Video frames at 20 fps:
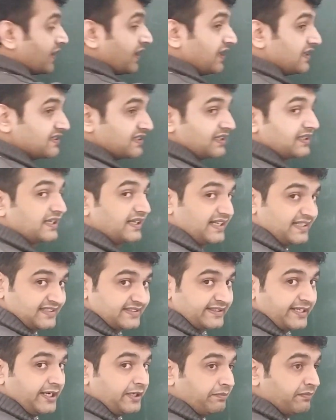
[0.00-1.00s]
is a correct
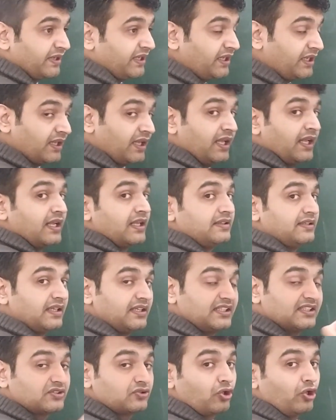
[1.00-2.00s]
statement,
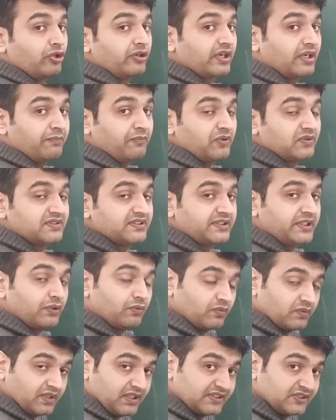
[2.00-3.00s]
then its
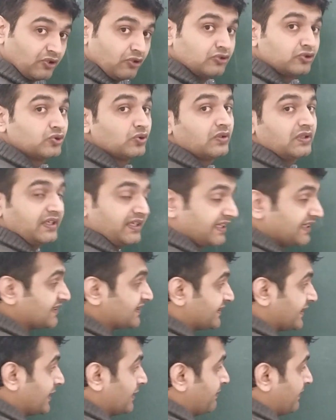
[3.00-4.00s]
contrapositive is also a correct
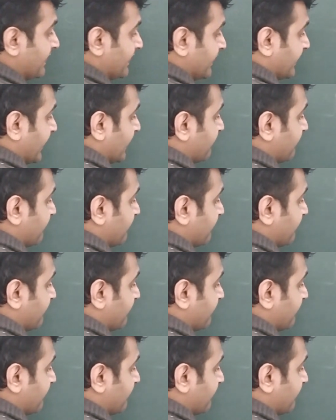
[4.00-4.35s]
statement.